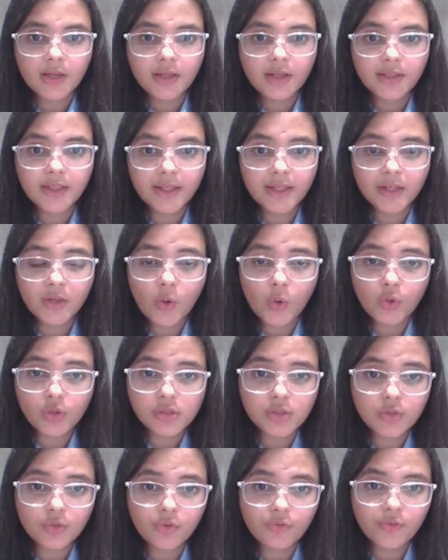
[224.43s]
They can
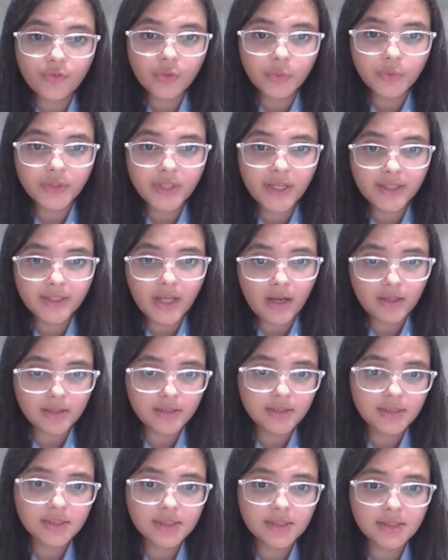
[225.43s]
also view their
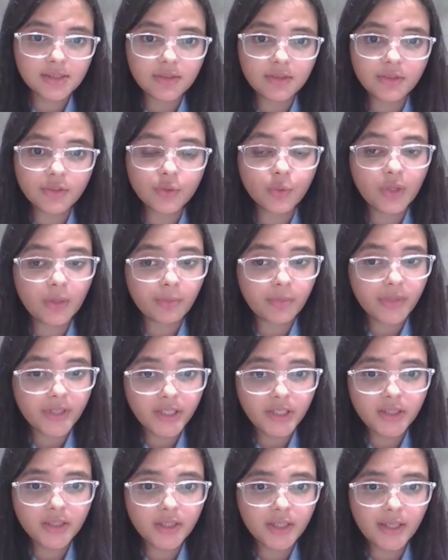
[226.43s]
tasks to
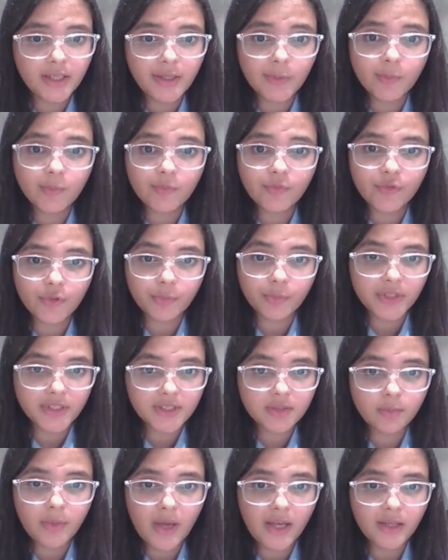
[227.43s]
complete the game from
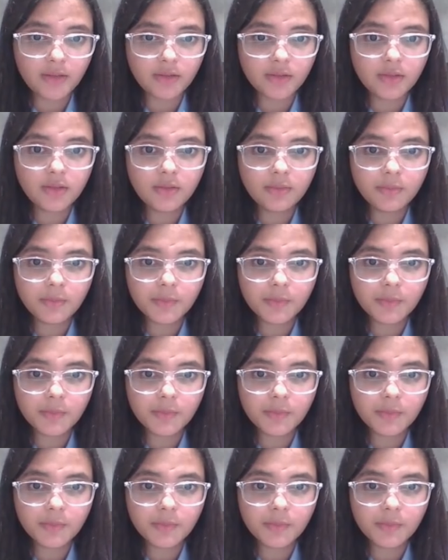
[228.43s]
this panel,